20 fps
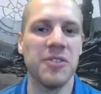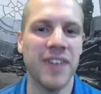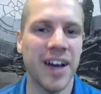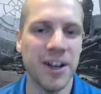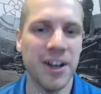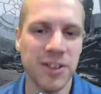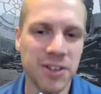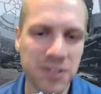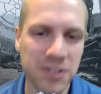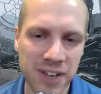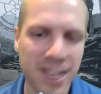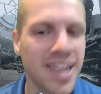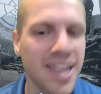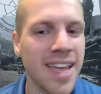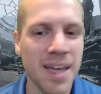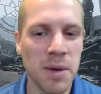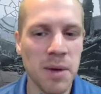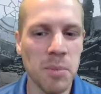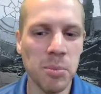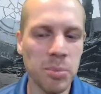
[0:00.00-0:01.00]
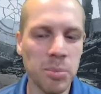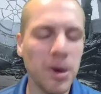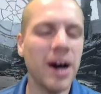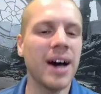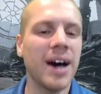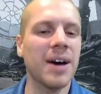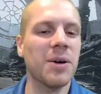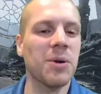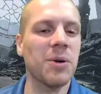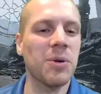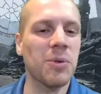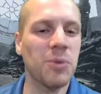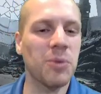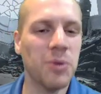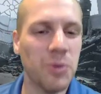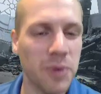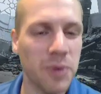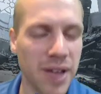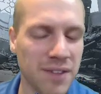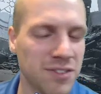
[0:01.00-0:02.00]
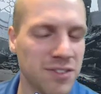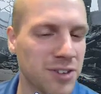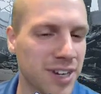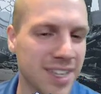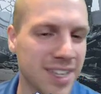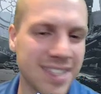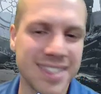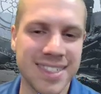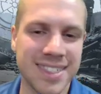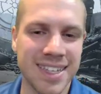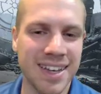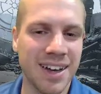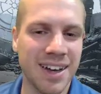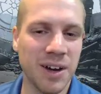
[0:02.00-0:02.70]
value, but we have to look at this.